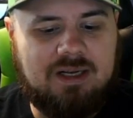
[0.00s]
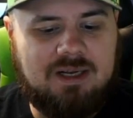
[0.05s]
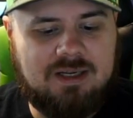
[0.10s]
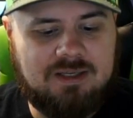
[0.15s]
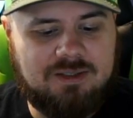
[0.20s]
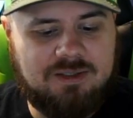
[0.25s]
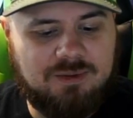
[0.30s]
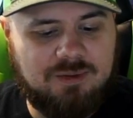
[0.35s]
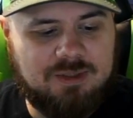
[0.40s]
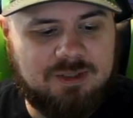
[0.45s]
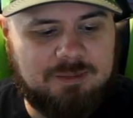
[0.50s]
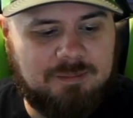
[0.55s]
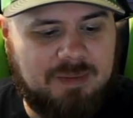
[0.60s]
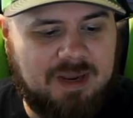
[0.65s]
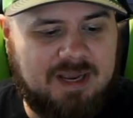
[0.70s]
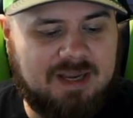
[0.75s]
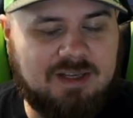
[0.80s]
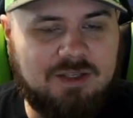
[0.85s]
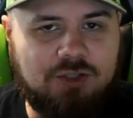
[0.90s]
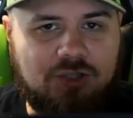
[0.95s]
to
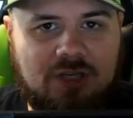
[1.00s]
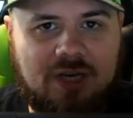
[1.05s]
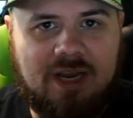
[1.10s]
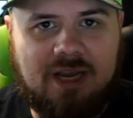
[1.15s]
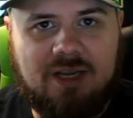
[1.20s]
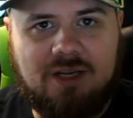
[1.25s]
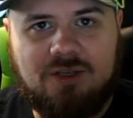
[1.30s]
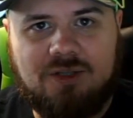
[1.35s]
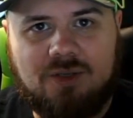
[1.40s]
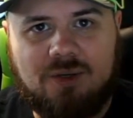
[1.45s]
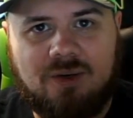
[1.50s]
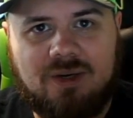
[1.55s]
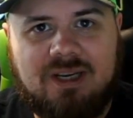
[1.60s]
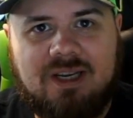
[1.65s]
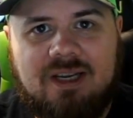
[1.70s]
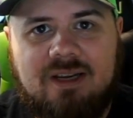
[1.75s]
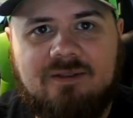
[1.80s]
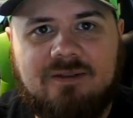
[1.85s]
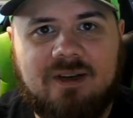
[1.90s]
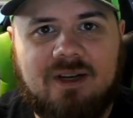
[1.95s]
expand, change, or
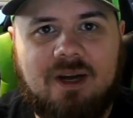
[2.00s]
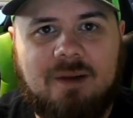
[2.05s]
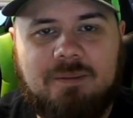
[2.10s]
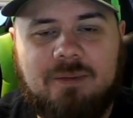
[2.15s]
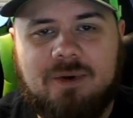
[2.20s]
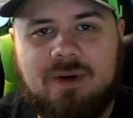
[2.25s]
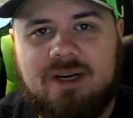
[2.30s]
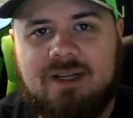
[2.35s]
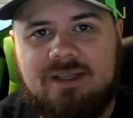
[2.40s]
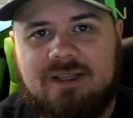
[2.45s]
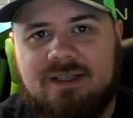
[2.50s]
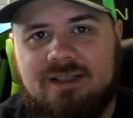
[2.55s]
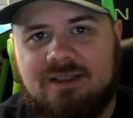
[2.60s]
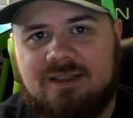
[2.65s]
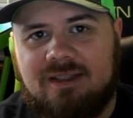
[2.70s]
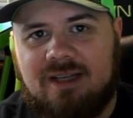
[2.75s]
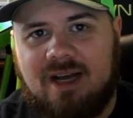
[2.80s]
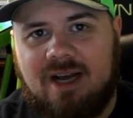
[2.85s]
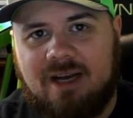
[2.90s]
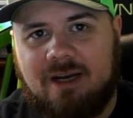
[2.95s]
even upgrade the
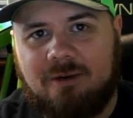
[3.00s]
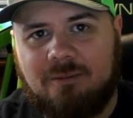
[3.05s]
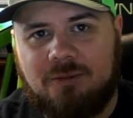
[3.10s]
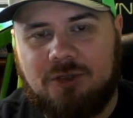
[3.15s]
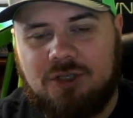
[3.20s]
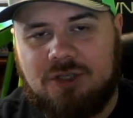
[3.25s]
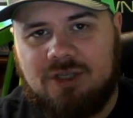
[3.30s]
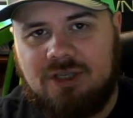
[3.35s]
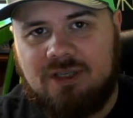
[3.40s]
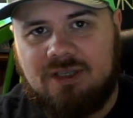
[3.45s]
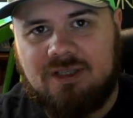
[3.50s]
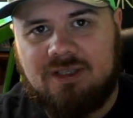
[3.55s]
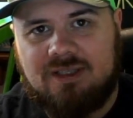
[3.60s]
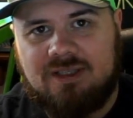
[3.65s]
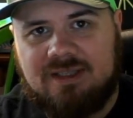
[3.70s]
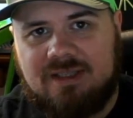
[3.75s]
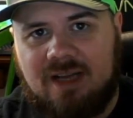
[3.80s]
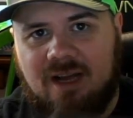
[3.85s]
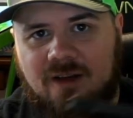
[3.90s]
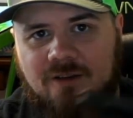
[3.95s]
entire machine
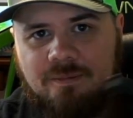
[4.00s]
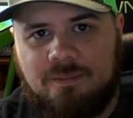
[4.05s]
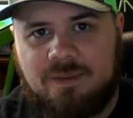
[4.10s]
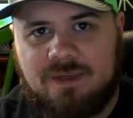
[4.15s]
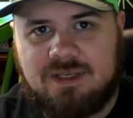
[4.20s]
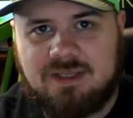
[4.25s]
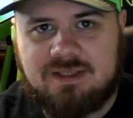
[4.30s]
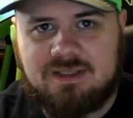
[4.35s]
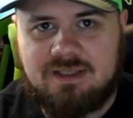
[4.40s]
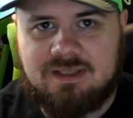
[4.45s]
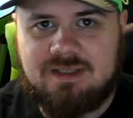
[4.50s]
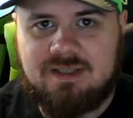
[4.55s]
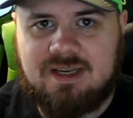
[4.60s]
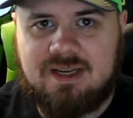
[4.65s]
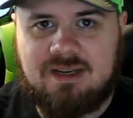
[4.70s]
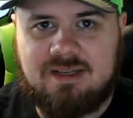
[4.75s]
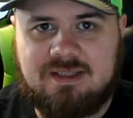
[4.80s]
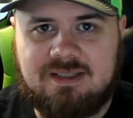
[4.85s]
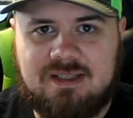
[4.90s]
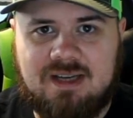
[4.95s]
itself because it's
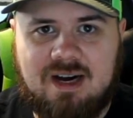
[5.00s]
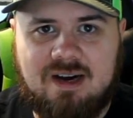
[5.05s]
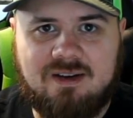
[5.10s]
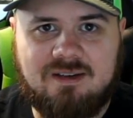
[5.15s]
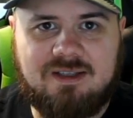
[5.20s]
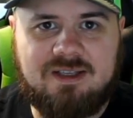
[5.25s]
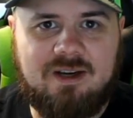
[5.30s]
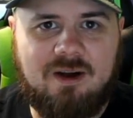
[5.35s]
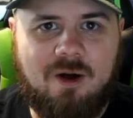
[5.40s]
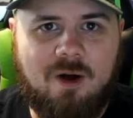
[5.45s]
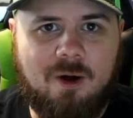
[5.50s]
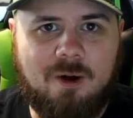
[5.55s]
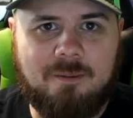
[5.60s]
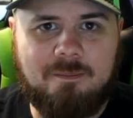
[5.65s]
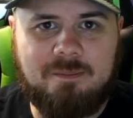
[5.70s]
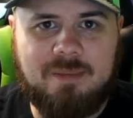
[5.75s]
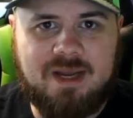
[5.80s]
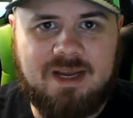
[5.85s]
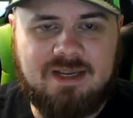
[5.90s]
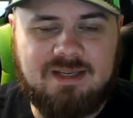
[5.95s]
entirely ARM
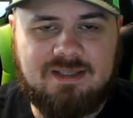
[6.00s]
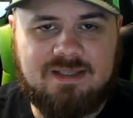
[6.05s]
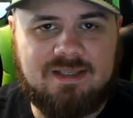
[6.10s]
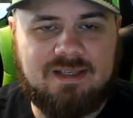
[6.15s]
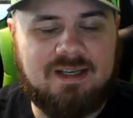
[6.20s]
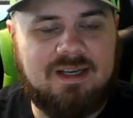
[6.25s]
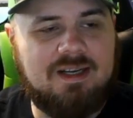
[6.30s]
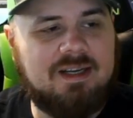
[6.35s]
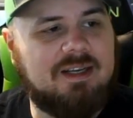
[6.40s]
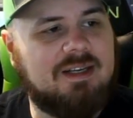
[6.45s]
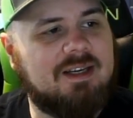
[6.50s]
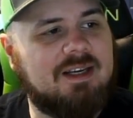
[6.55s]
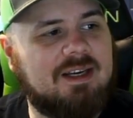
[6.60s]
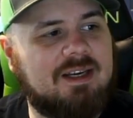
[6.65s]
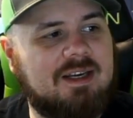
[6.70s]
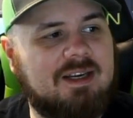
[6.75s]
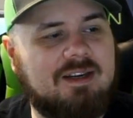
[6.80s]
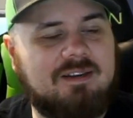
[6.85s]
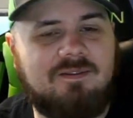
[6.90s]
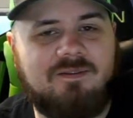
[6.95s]
based
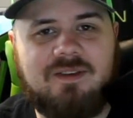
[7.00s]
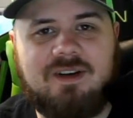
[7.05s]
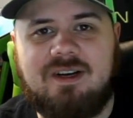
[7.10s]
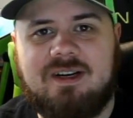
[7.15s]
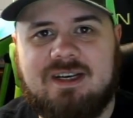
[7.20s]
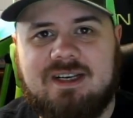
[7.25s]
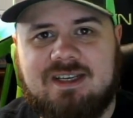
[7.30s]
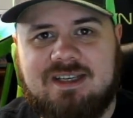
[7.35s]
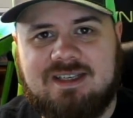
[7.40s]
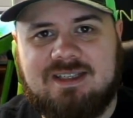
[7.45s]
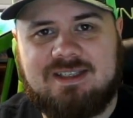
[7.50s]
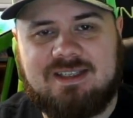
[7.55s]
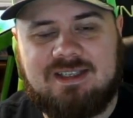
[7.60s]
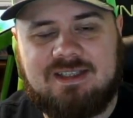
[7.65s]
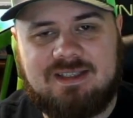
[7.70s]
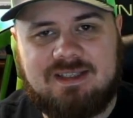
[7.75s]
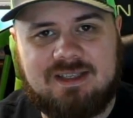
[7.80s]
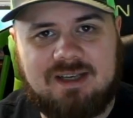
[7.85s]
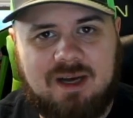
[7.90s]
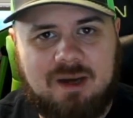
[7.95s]
and very easy
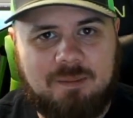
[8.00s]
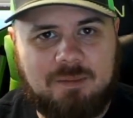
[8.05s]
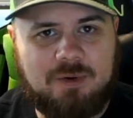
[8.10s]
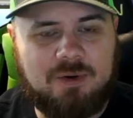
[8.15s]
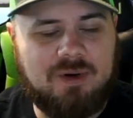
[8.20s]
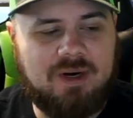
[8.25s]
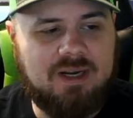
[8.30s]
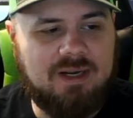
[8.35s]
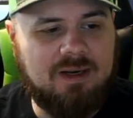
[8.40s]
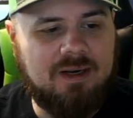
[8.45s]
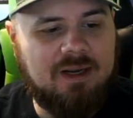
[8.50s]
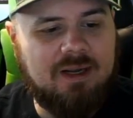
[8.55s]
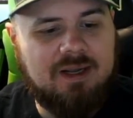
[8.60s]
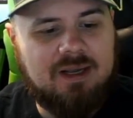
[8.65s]
to upgrade.